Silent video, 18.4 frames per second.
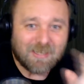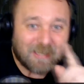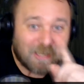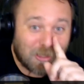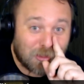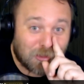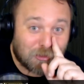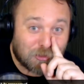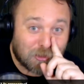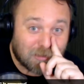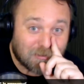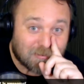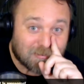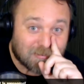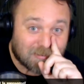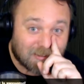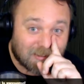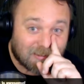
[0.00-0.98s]

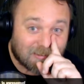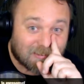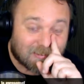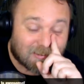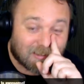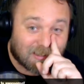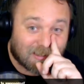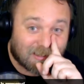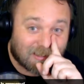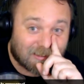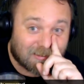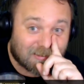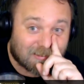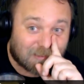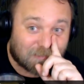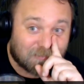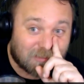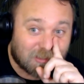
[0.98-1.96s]
This is
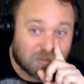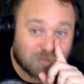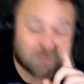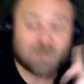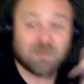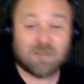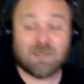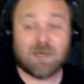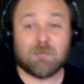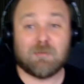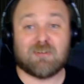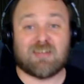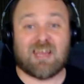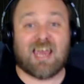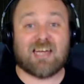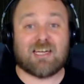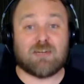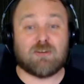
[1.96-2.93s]
something that shouldn't come as
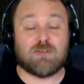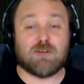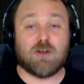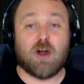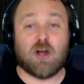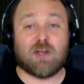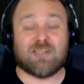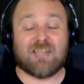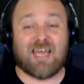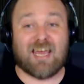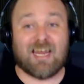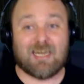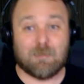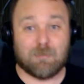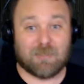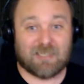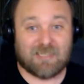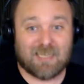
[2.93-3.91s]
any shock to
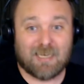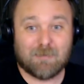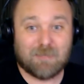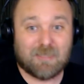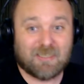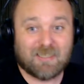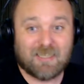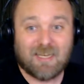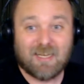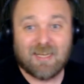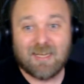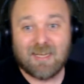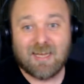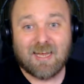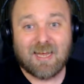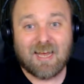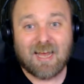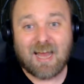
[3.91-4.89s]
anybody. I mean,
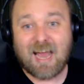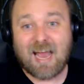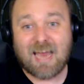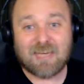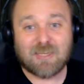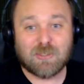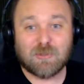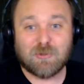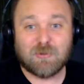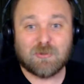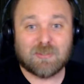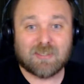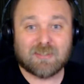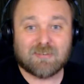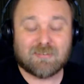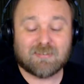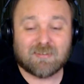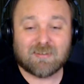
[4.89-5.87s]
I knew
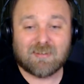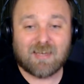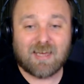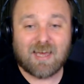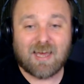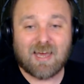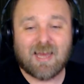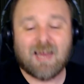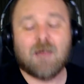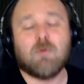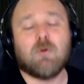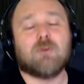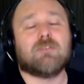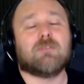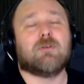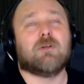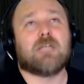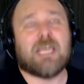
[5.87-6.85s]
this. I
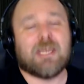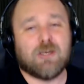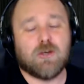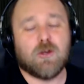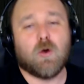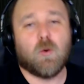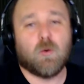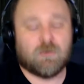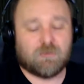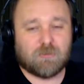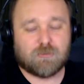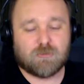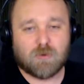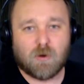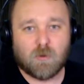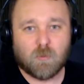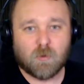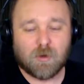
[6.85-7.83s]
wasn't, okay, no is a
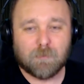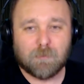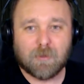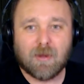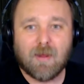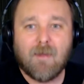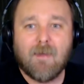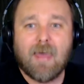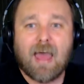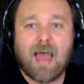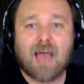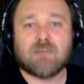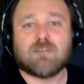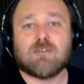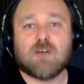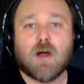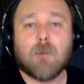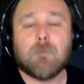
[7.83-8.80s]
strong word, but I
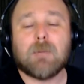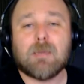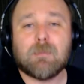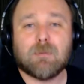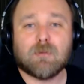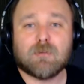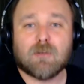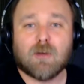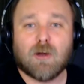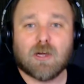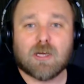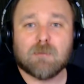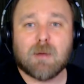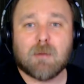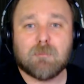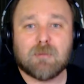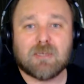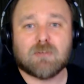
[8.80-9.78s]
saw people talking
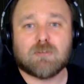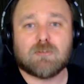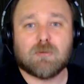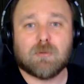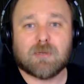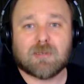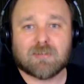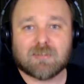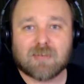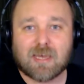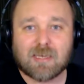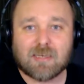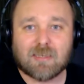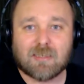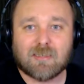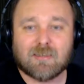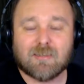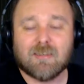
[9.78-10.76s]
about being so
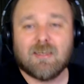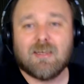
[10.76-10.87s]
excited